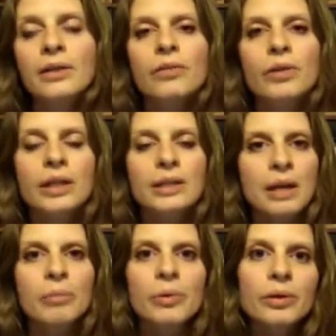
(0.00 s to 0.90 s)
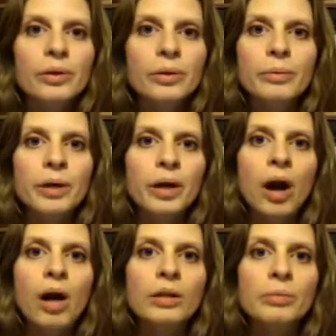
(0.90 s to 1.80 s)
for example, who were
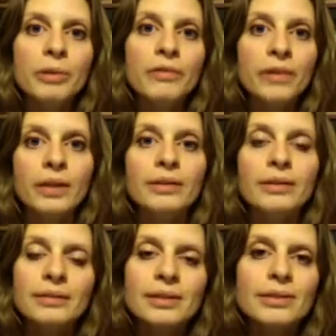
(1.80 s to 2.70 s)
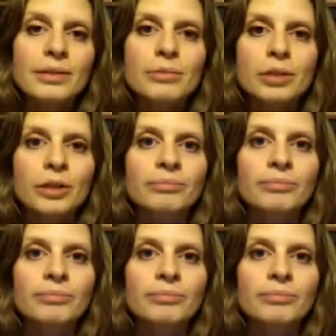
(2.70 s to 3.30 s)
called perfect in Scripture.